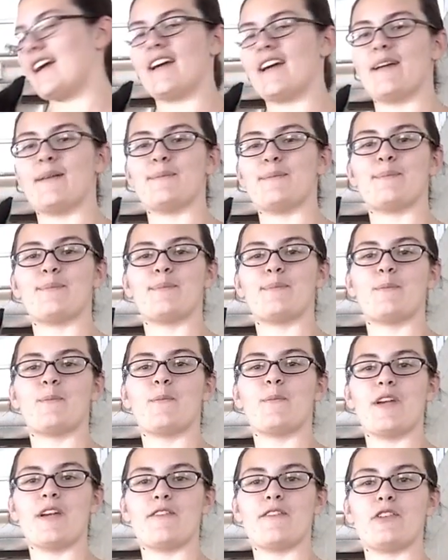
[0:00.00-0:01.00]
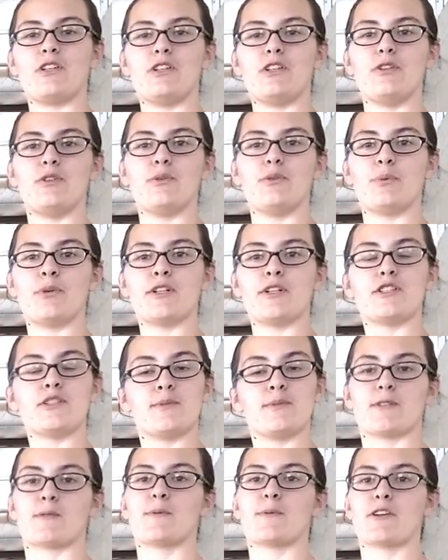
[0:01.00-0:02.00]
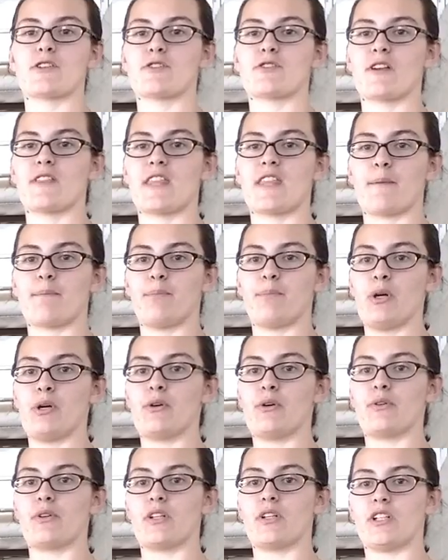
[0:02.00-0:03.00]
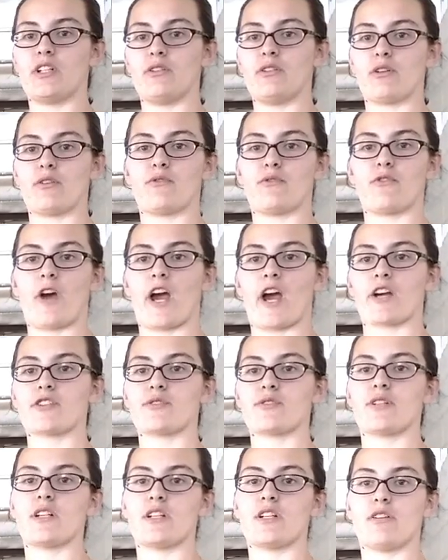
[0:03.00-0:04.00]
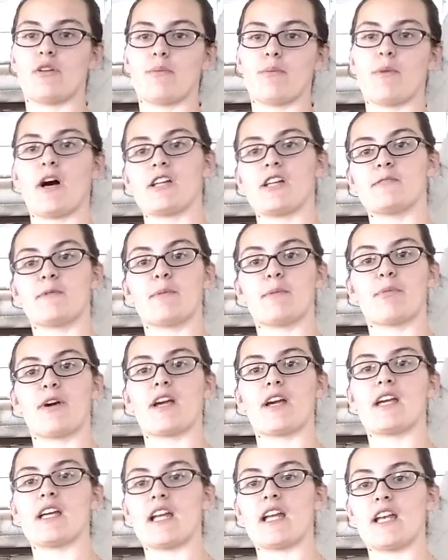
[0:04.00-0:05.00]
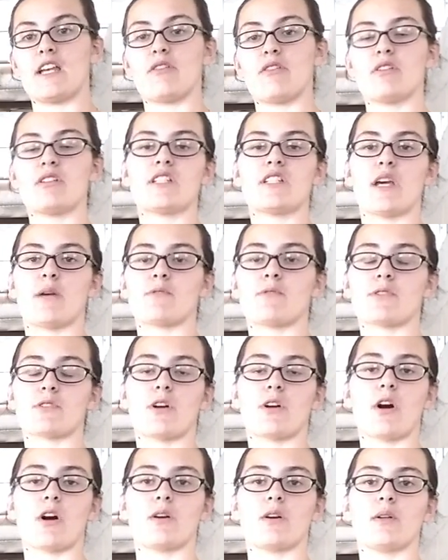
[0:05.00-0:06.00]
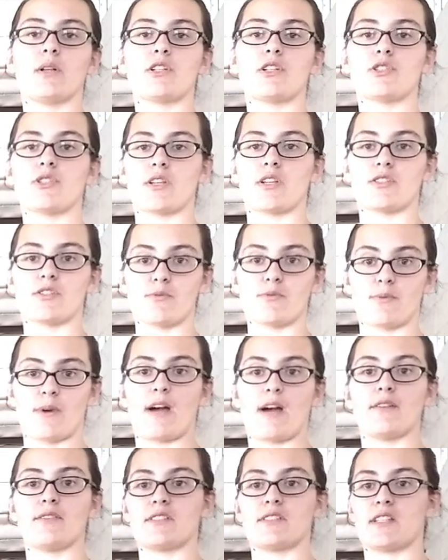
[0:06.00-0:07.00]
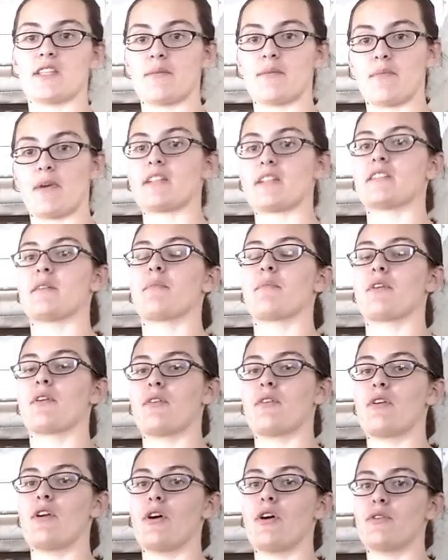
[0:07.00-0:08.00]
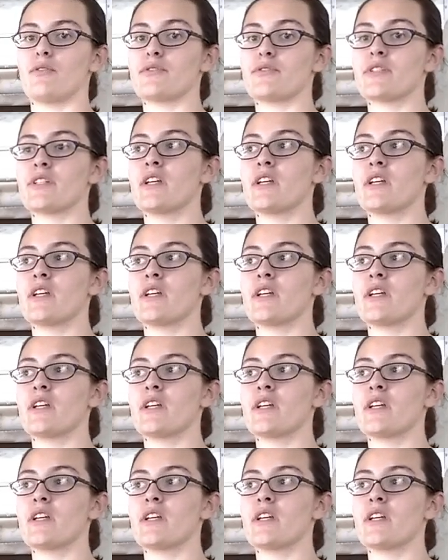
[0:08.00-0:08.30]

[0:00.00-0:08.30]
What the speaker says: And if you put too much pressure on that bone, you can fracture it, you can possibly break it, and you can damage the cartilage that surrounds it that makes up their nose.